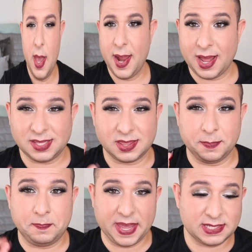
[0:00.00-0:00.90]
And now that
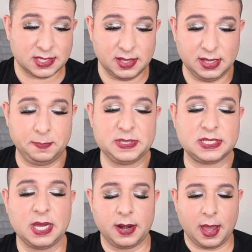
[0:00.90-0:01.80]
the base of the lip is
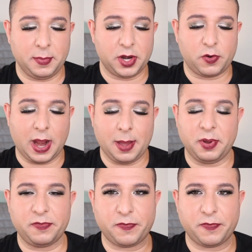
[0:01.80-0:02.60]
done, I'm gonna grab